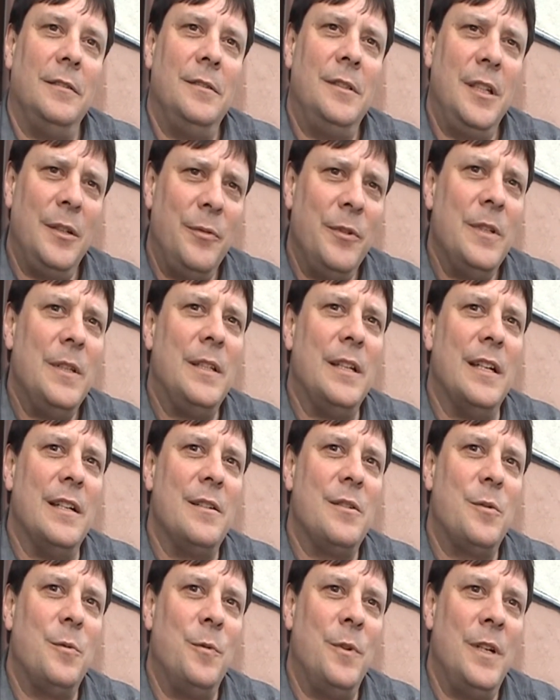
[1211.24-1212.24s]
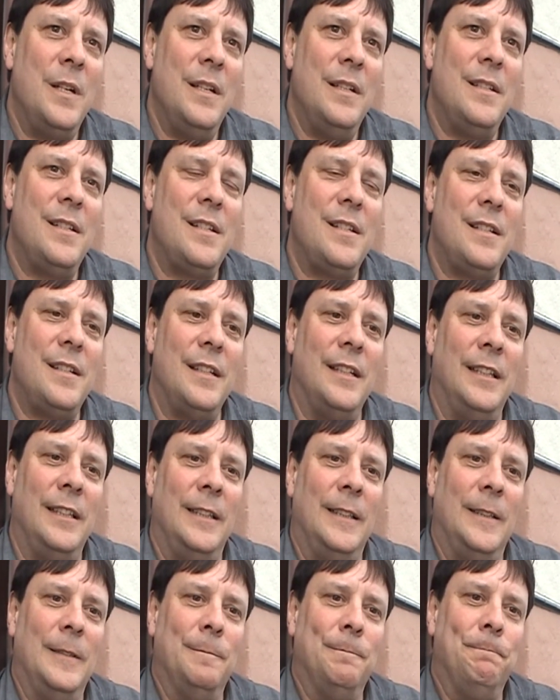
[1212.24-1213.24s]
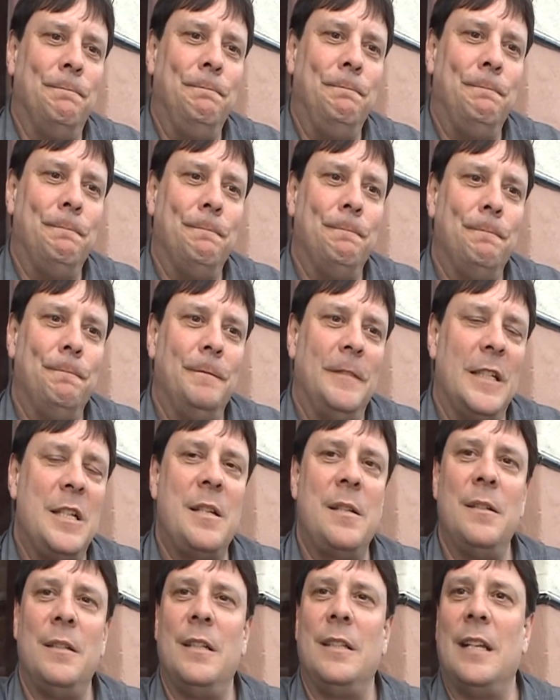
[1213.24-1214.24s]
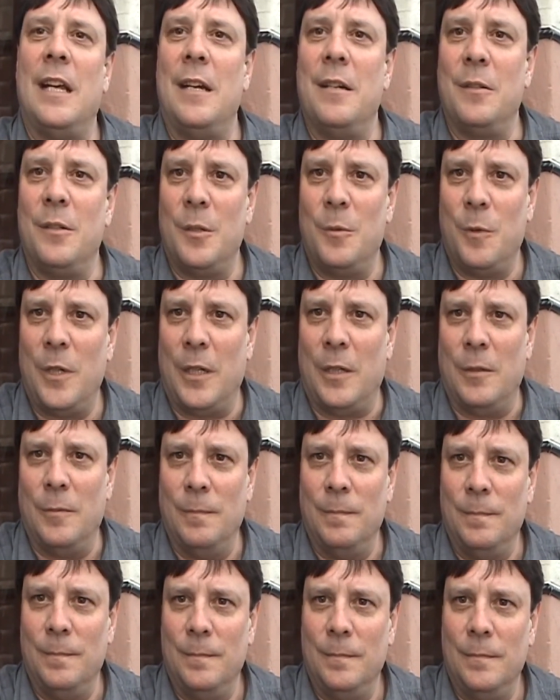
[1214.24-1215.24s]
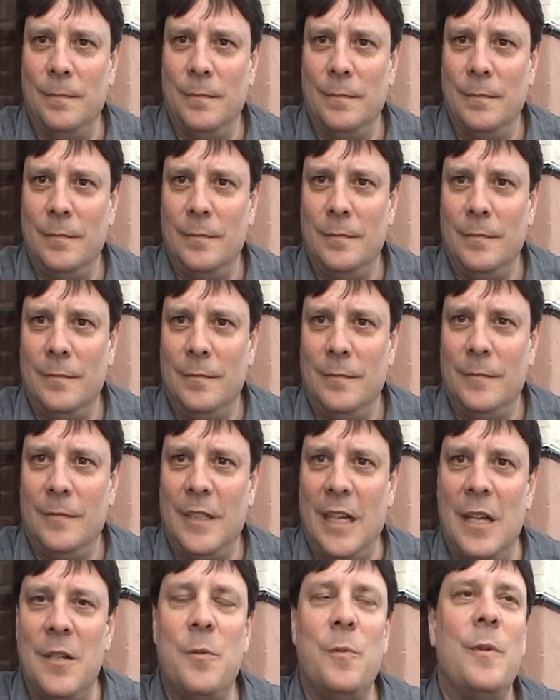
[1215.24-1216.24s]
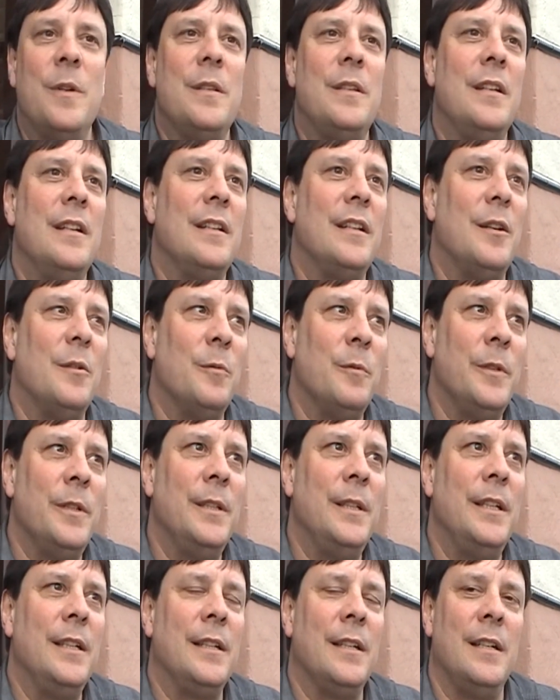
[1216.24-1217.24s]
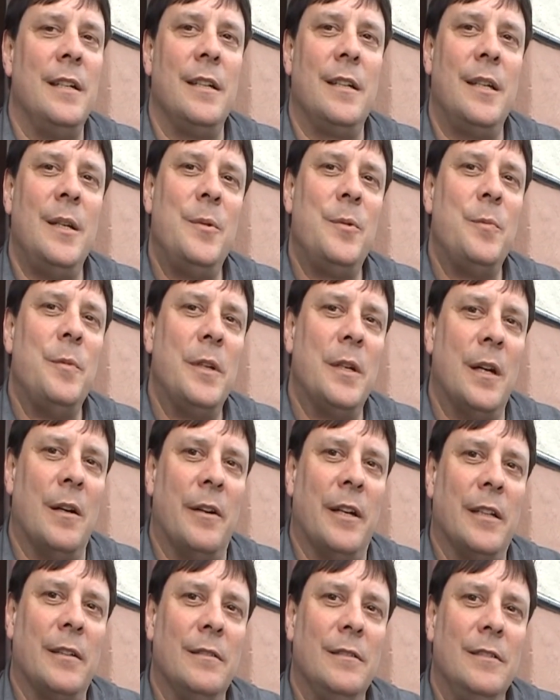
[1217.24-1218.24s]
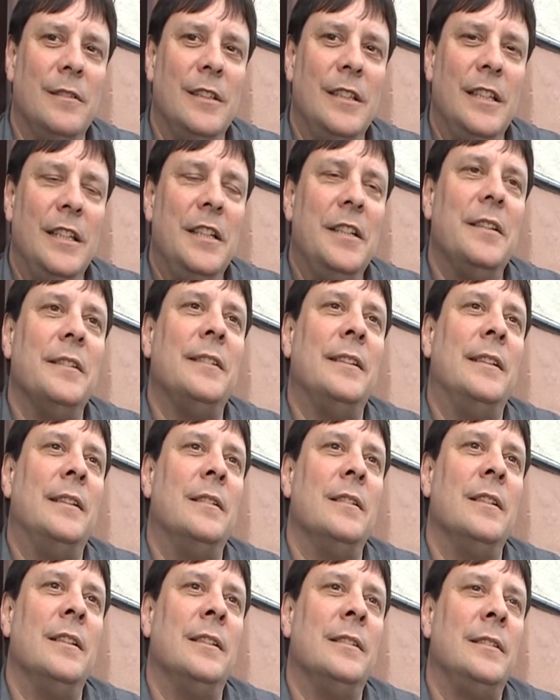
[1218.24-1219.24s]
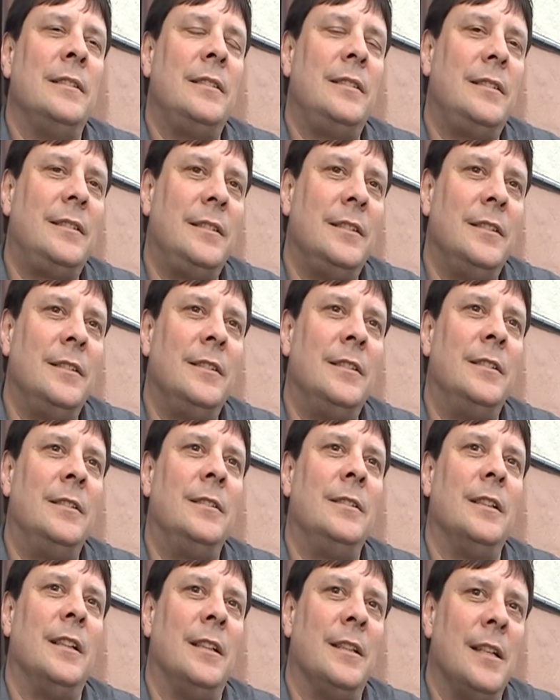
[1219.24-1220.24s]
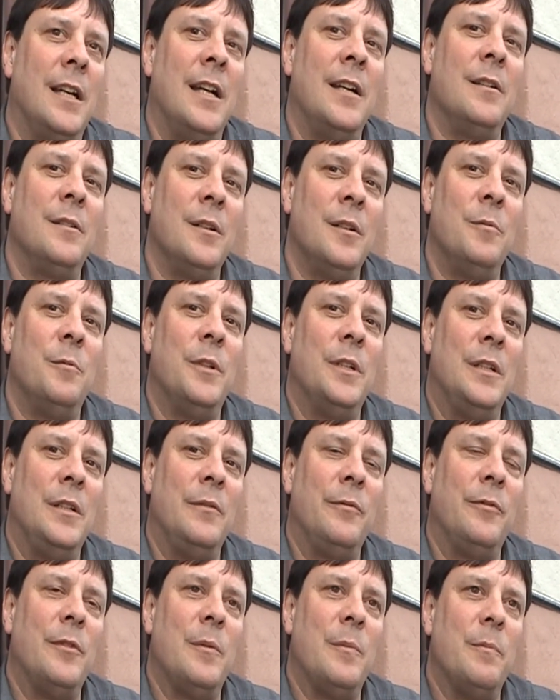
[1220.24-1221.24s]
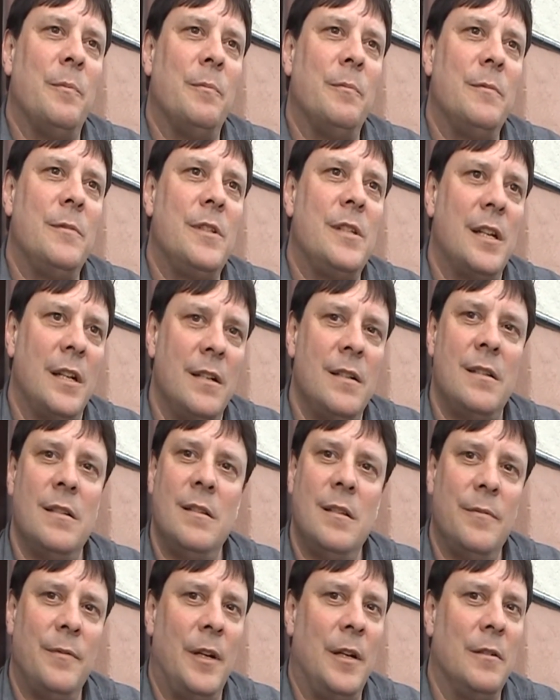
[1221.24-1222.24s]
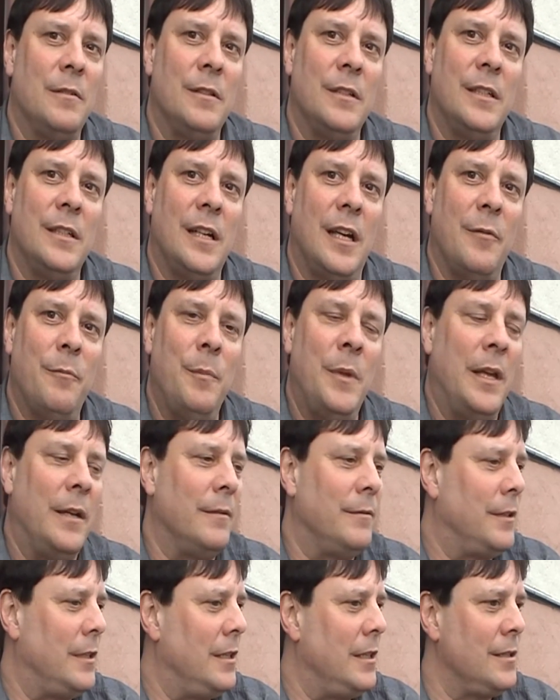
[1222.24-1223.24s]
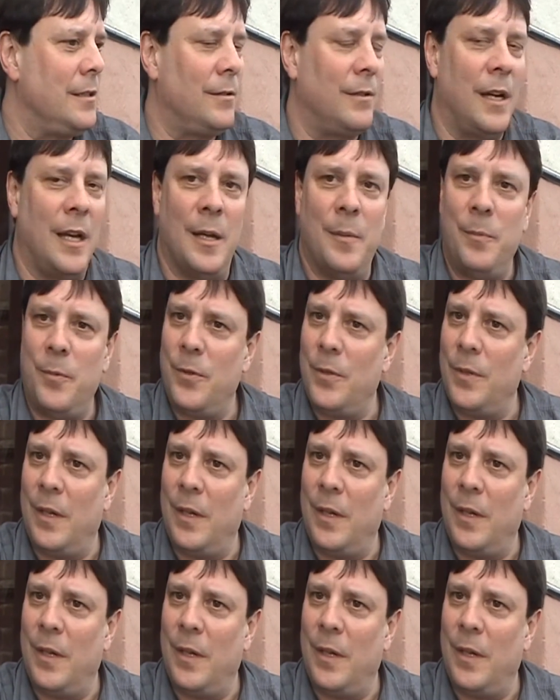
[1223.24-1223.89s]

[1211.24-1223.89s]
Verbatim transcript: Different things. One is um, there's still a lot of goodwill. That's one thing that really kind of keeps me going there is still a lot of goodwill from citizens of Oakland. I've met of all tribes.